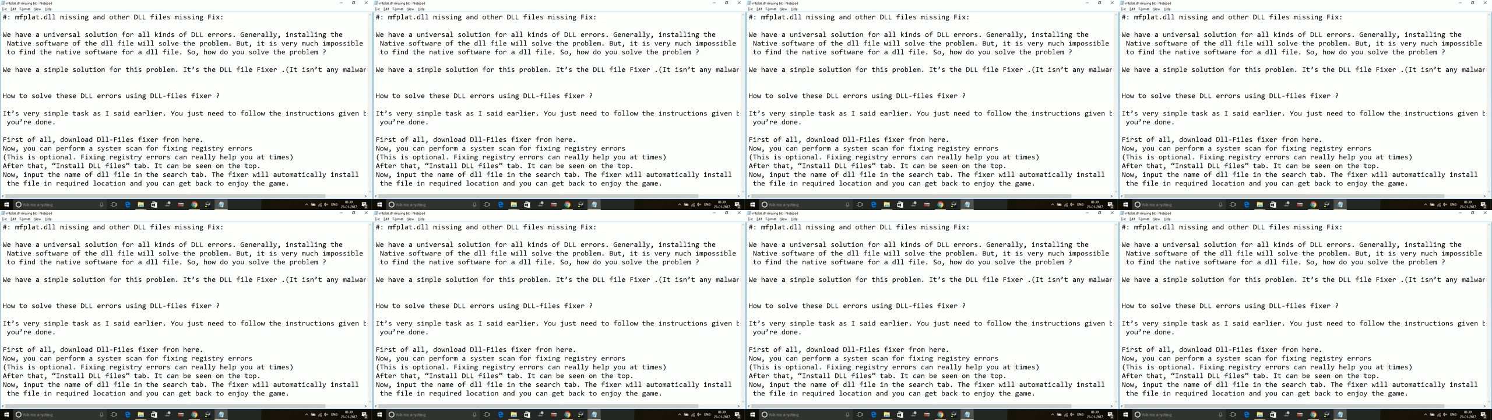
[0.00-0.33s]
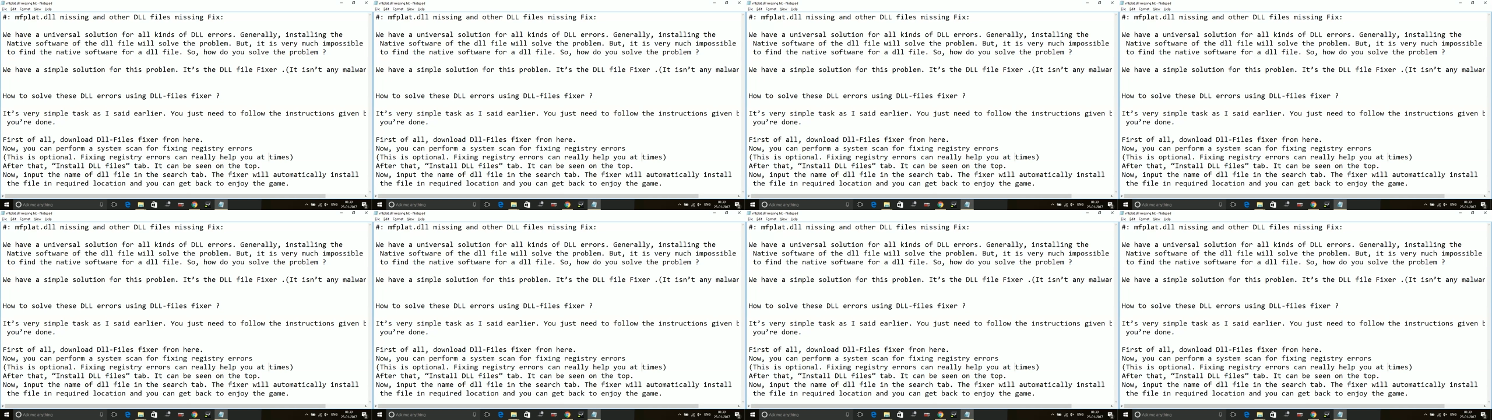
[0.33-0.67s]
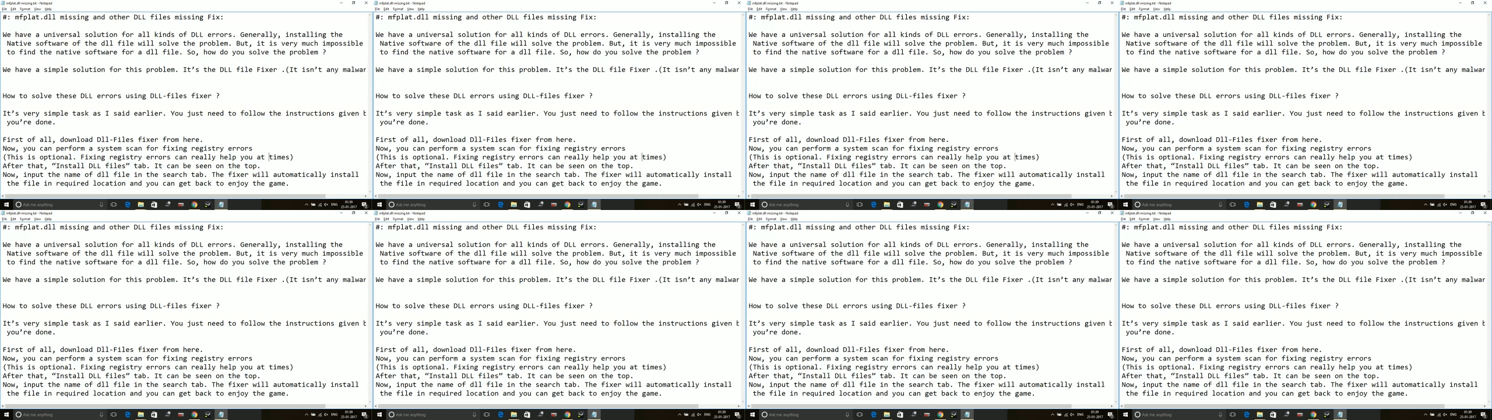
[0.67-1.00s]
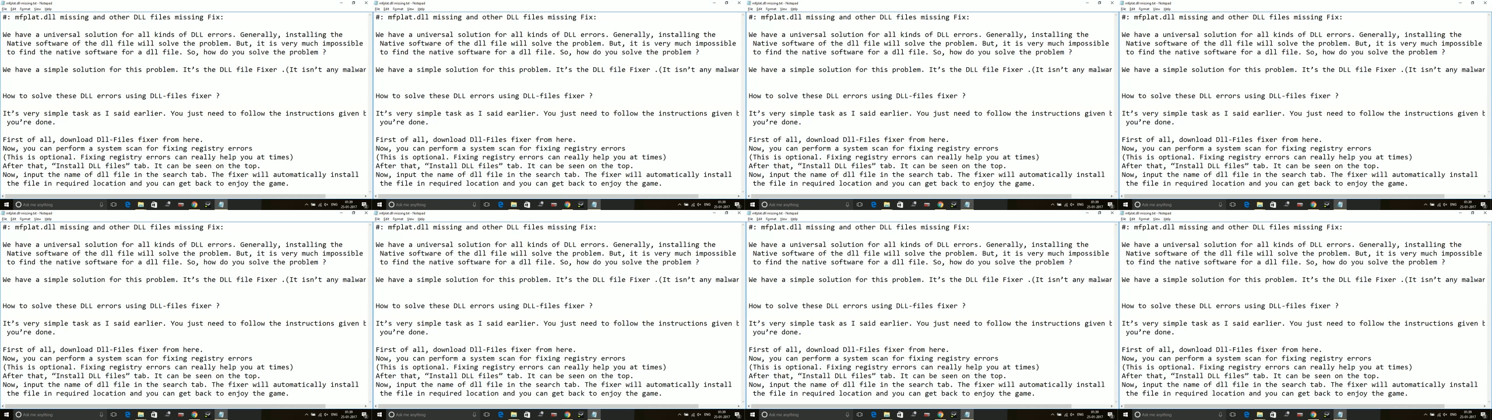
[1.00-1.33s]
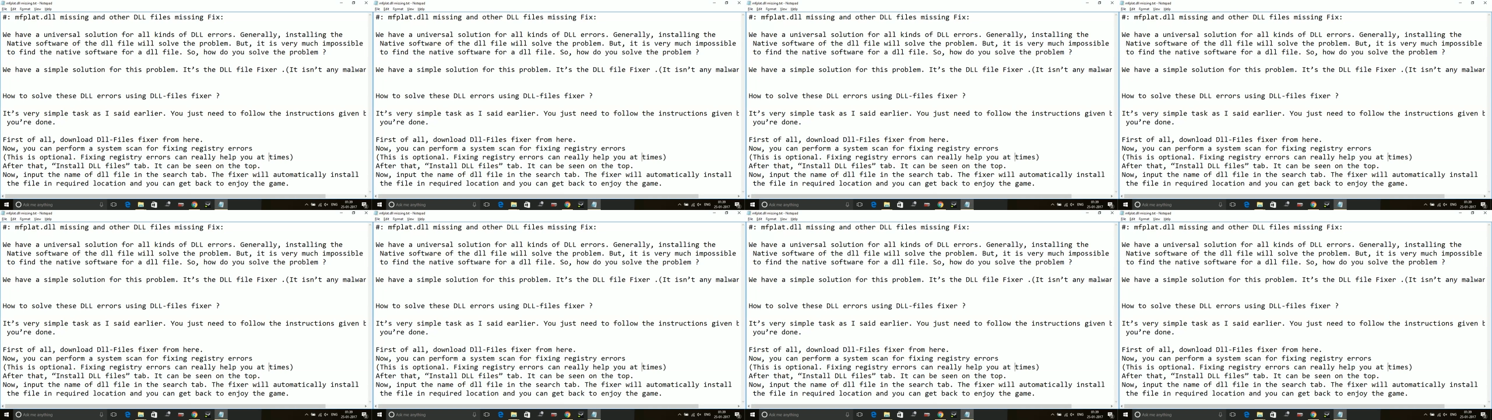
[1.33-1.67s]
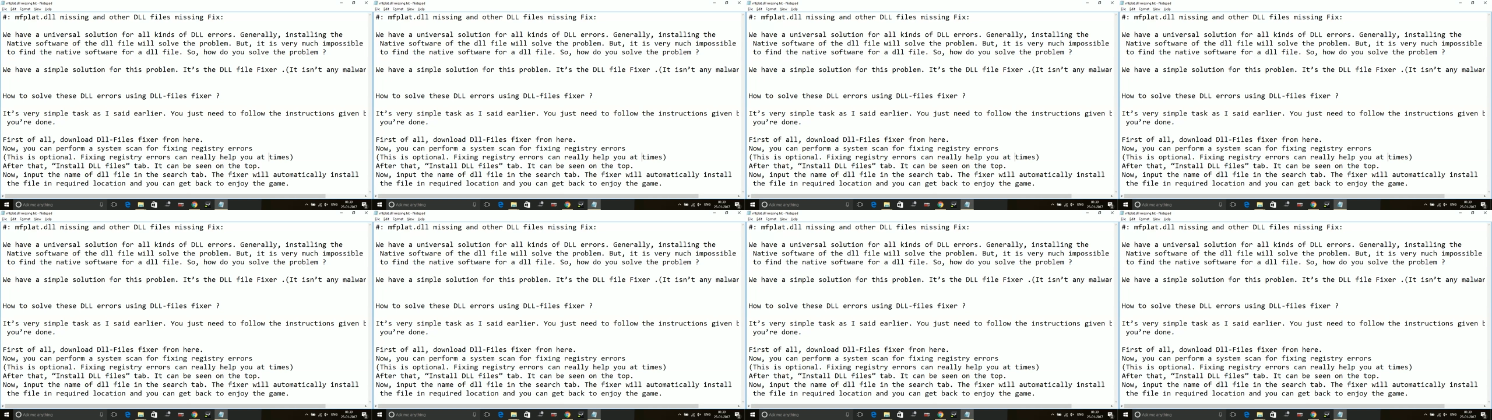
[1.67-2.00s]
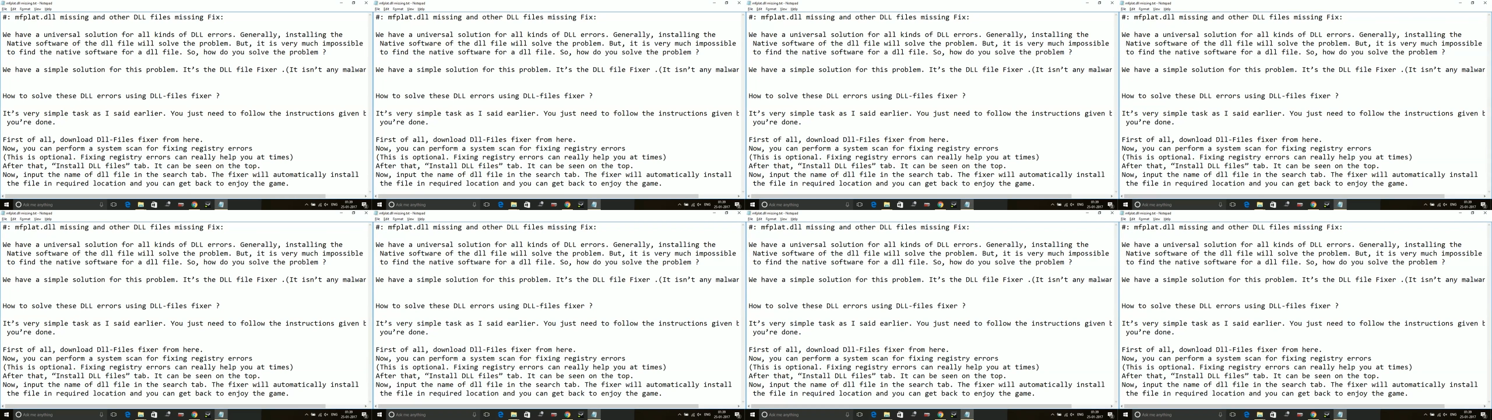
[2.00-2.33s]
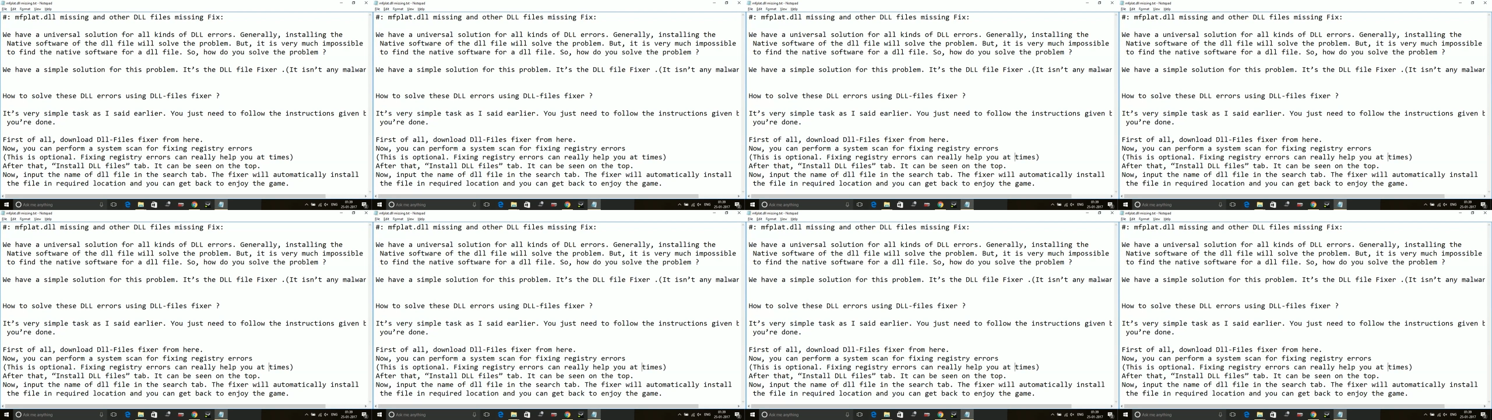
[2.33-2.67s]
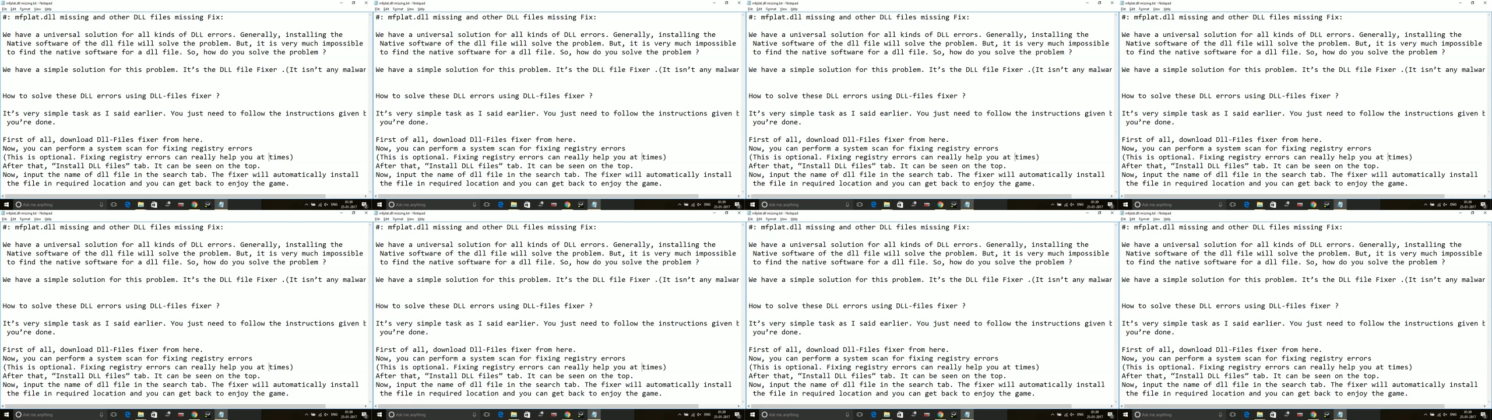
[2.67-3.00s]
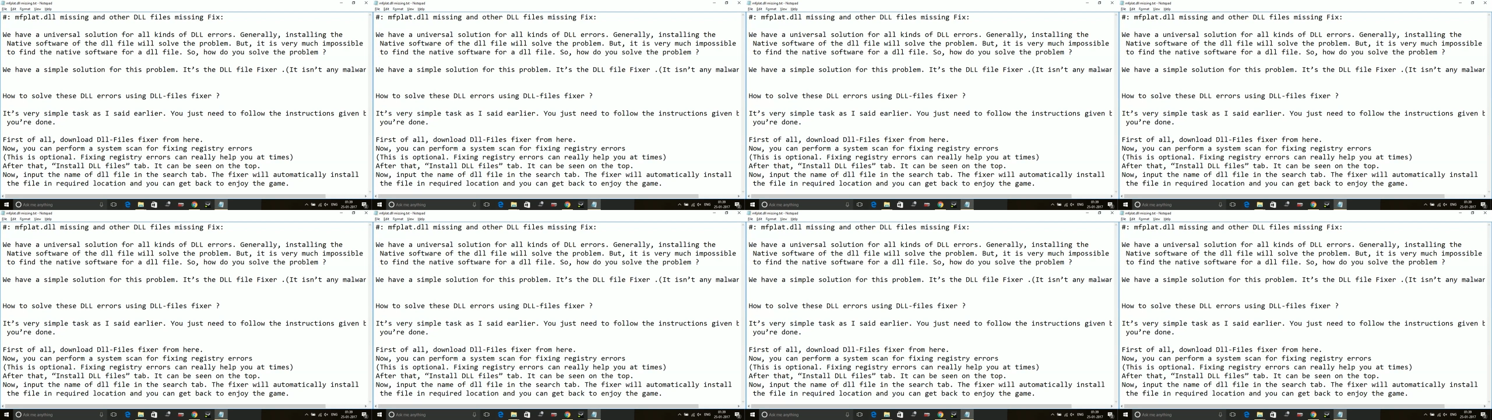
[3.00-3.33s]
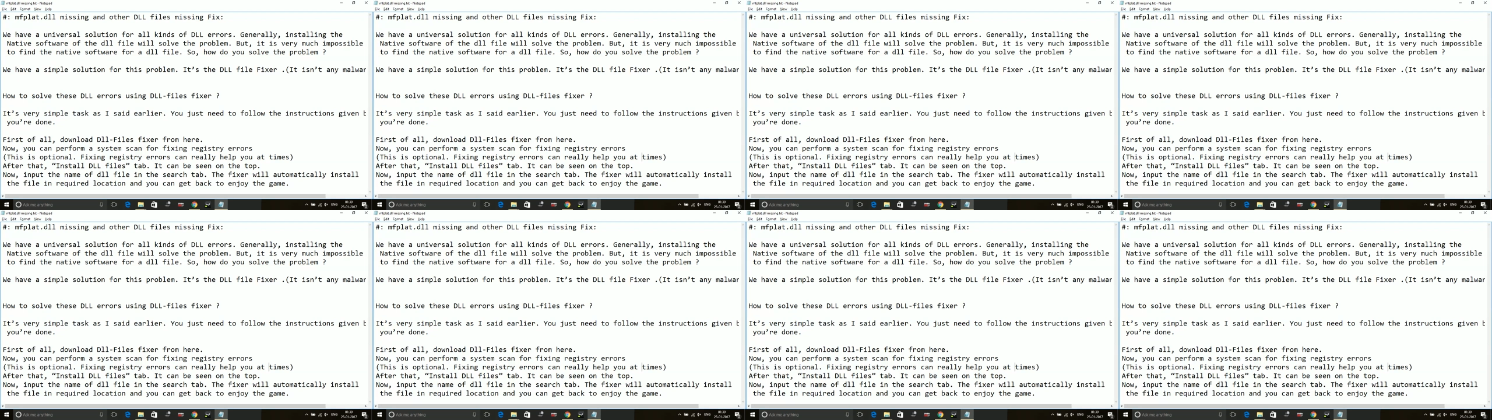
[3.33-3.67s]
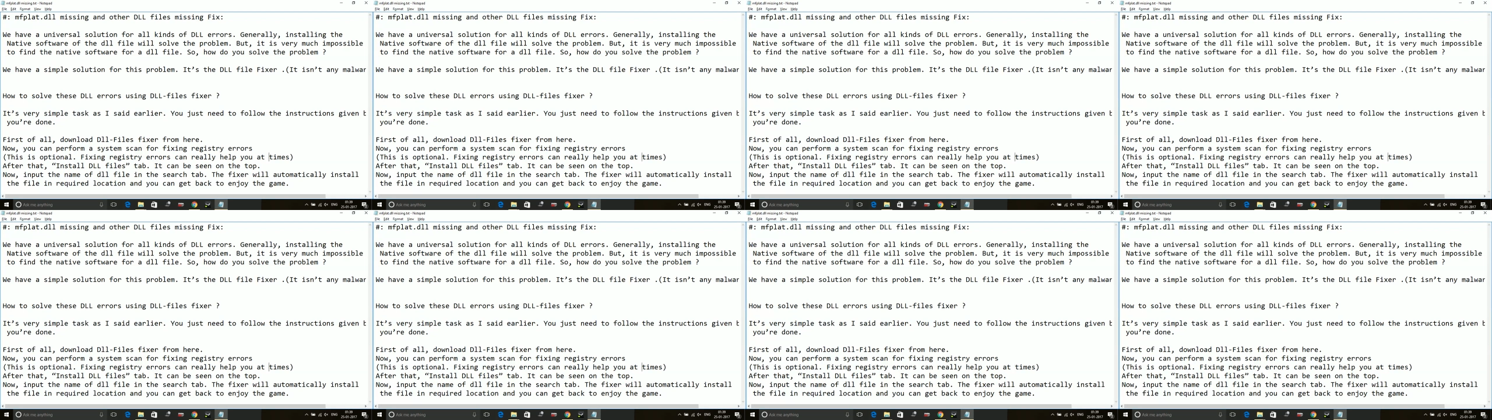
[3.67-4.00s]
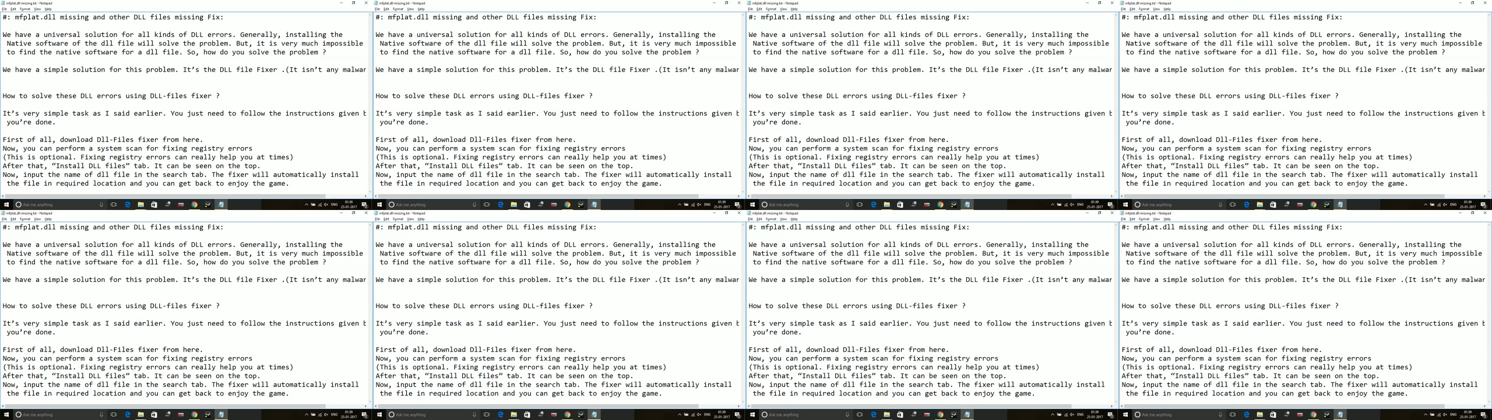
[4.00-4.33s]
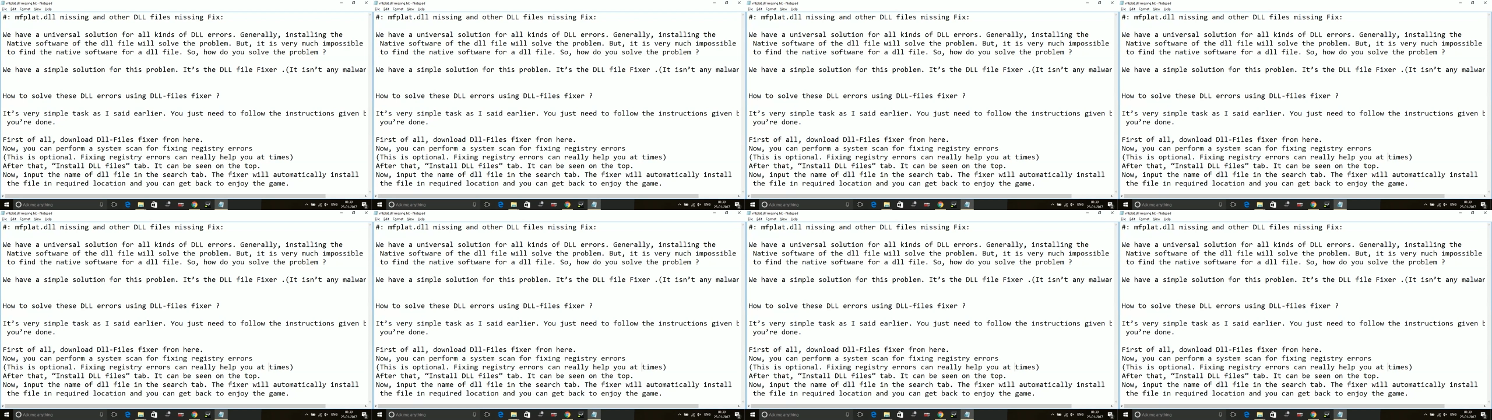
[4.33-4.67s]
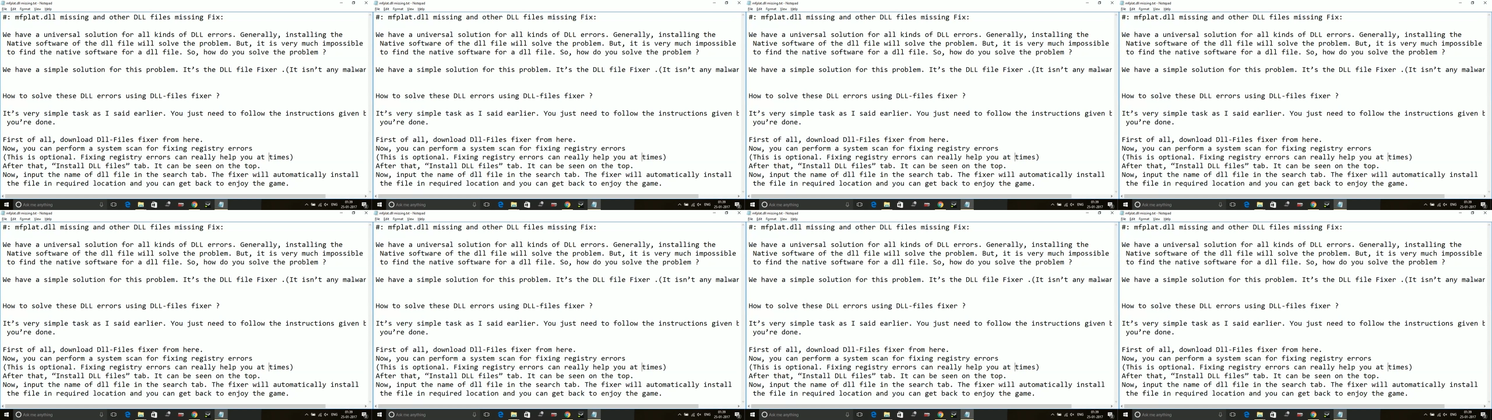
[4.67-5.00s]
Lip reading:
No face is visible, so there are no lips to read.